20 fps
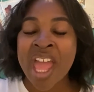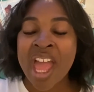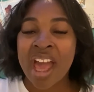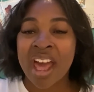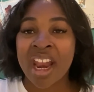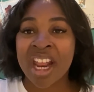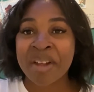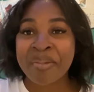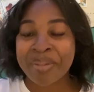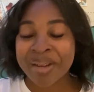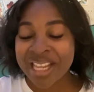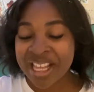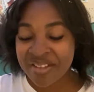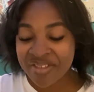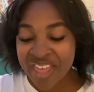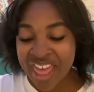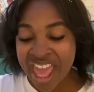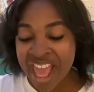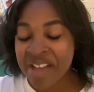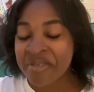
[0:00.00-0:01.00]
And I believe
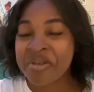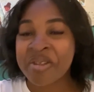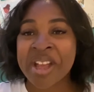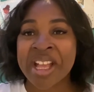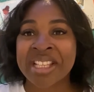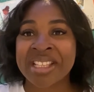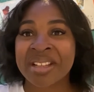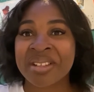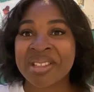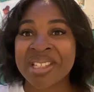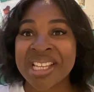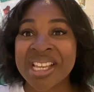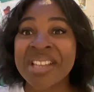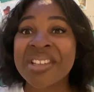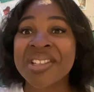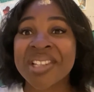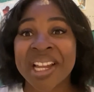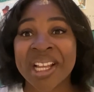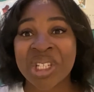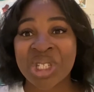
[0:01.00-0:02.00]
that every SLT
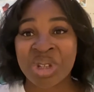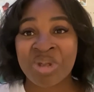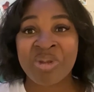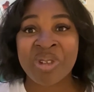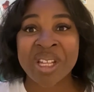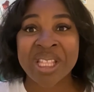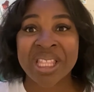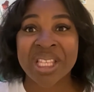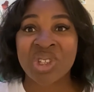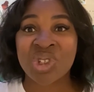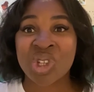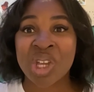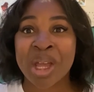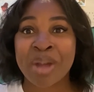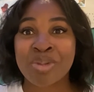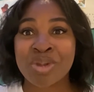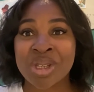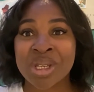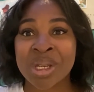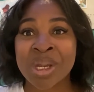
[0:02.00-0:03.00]
should actually read this
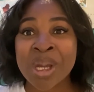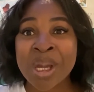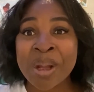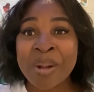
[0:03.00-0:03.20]
chapter,